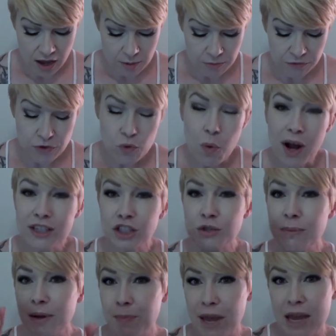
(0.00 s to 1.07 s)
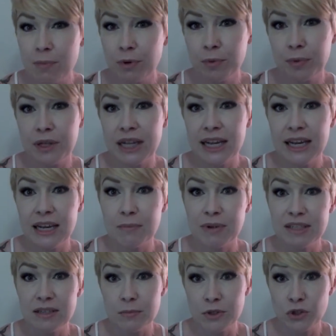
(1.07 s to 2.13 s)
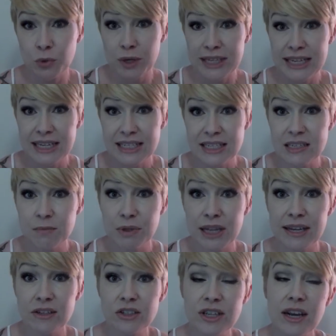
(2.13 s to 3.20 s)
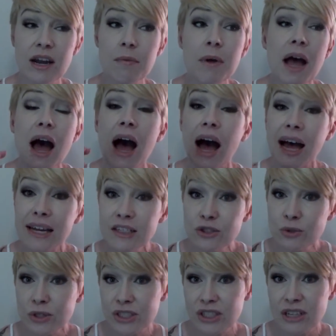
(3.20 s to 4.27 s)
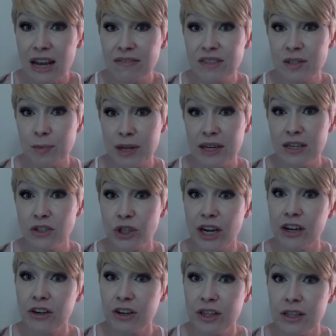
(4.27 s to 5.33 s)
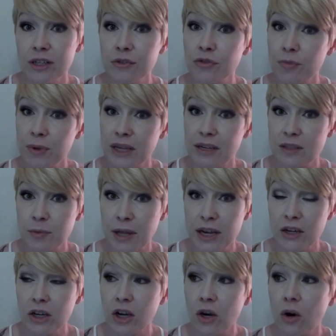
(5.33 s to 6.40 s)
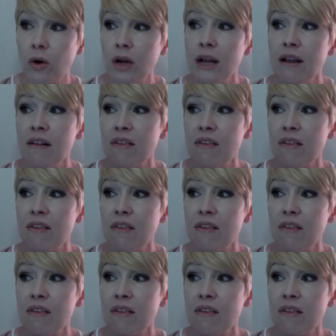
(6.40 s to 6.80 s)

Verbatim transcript: If you watched my paper planning, my summer 2018 planner setup, I do still have a spending tracker in there from Peanuts Planner Co.